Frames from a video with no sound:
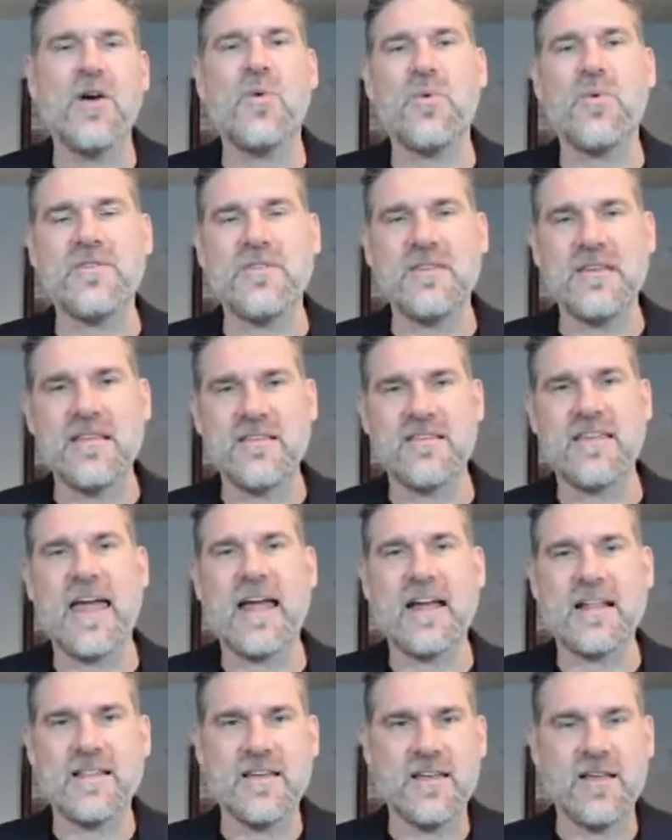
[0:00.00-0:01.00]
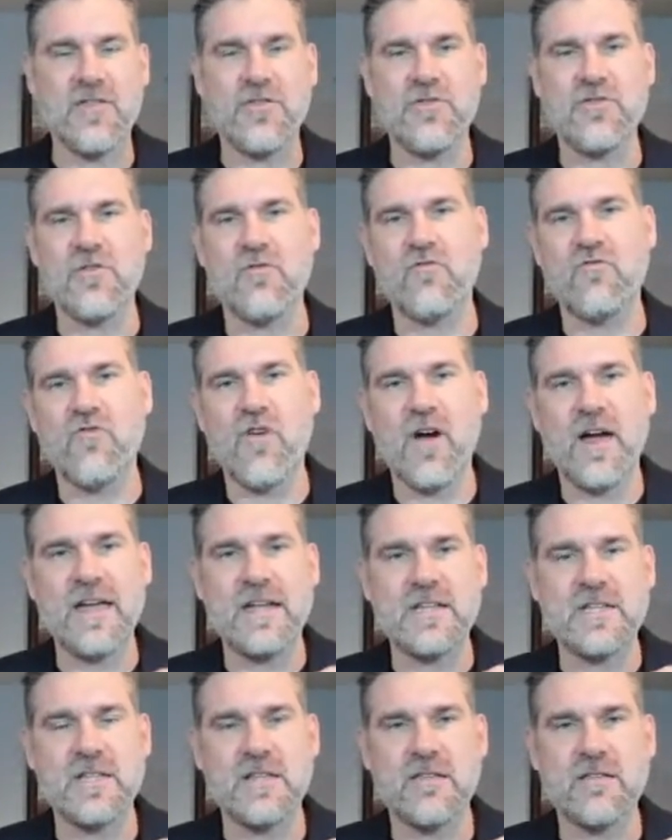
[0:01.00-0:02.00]
was exactly the
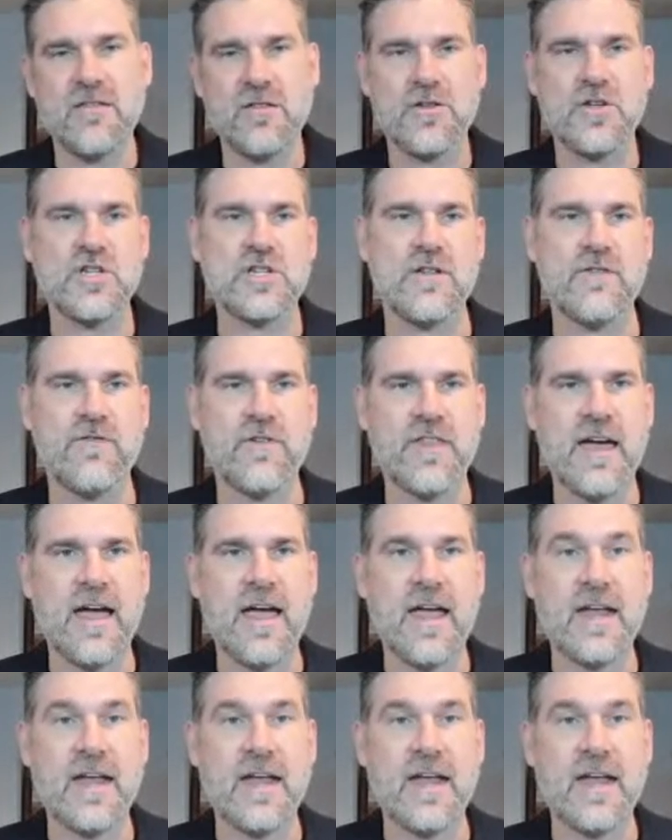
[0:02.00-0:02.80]
right solution for that.